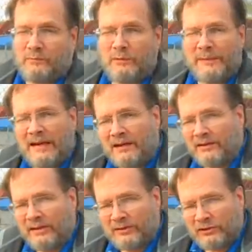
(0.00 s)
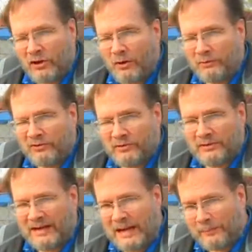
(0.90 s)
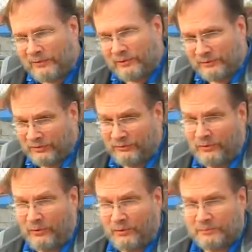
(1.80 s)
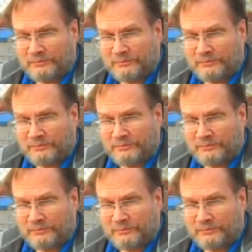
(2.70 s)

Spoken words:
will be under their total and absolute control.